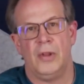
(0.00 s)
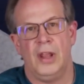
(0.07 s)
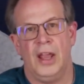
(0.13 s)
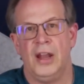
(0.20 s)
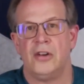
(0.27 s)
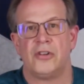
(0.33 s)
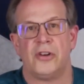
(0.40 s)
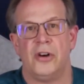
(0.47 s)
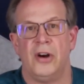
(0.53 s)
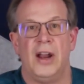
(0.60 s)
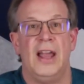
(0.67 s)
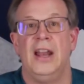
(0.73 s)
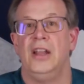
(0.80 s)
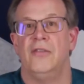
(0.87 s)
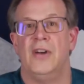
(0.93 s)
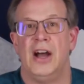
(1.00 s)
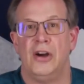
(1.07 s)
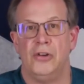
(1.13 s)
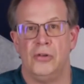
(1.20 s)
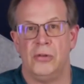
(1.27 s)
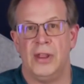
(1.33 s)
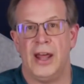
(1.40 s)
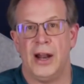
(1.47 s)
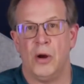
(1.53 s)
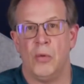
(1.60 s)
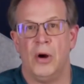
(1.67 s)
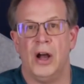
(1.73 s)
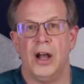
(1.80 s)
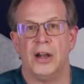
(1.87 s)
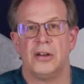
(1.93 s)
enter any value that I
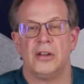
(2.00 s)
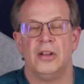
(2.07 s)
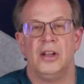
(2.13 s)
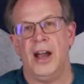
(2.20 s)
want.